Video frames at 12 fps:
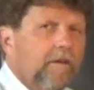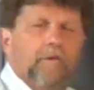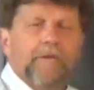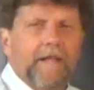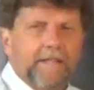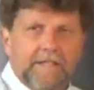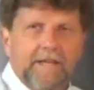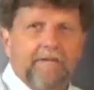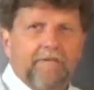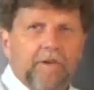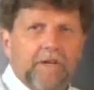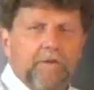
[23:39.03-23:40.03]
well, that's
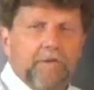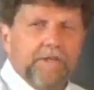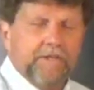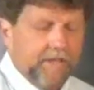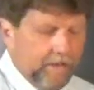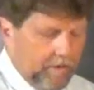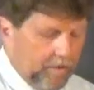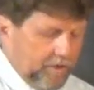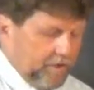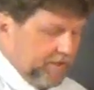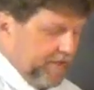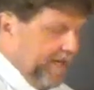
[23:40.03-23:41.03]
never equal to 0,
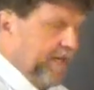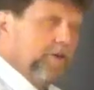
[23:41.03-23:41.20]
which is kind